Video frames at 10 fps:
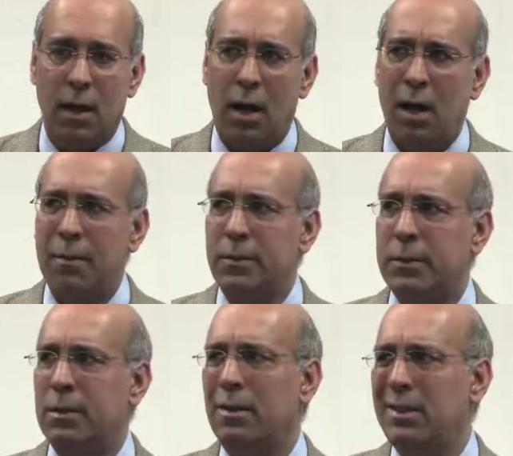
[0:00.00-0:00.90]
Um,
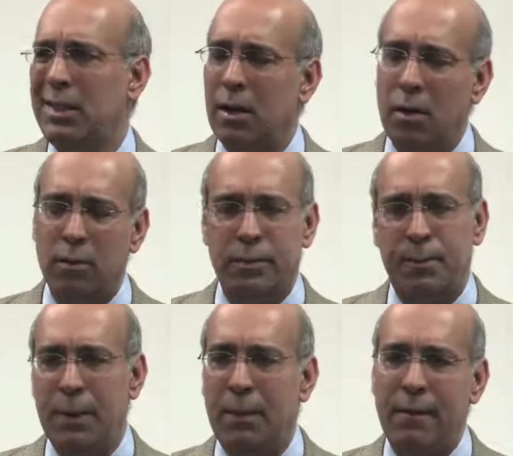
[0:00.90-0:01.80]
you know,
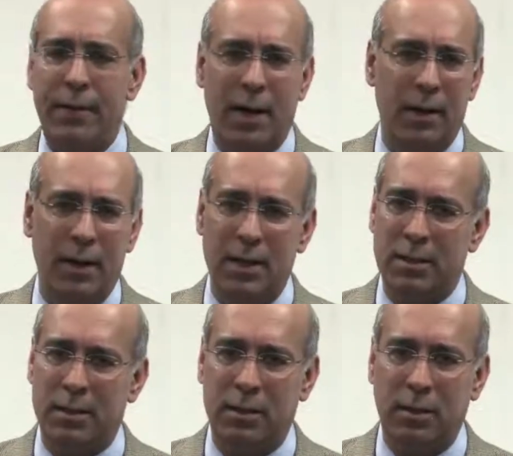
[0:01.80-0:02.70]
people have various,